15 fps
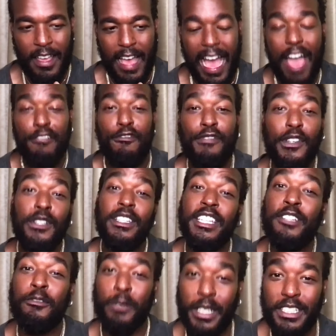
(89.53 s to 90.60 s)
I feel
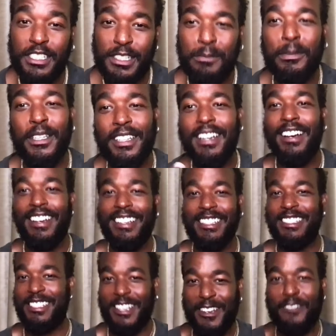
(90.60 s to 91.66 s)
enriched
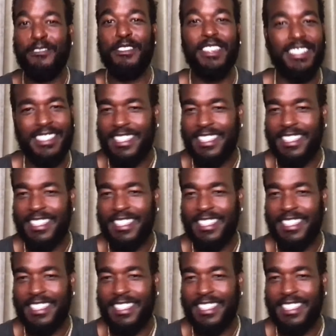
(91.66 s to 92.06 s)
because of this.